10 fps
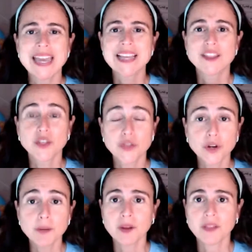The
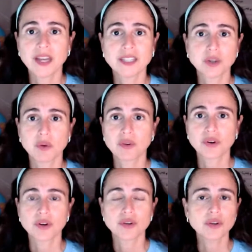third month, I told
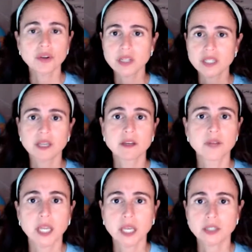her, you're going to take a
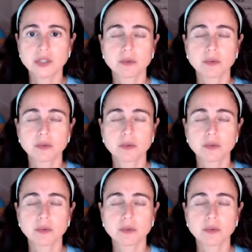vacation.